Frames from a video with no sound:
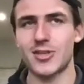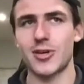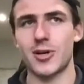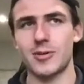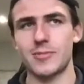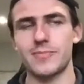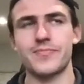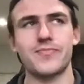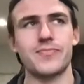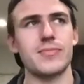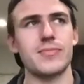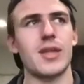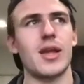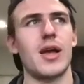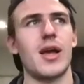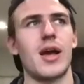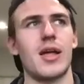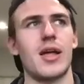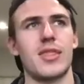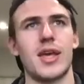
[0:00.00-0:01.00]
So
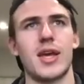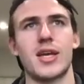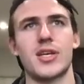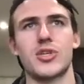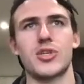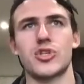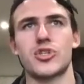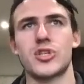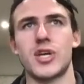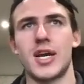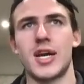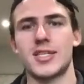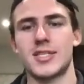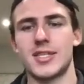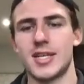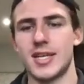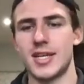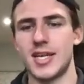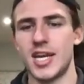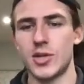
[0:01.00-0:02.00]
I think it's just trying
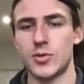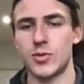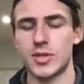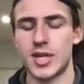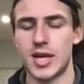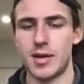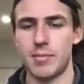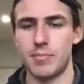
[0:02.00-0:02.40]
to lead with that,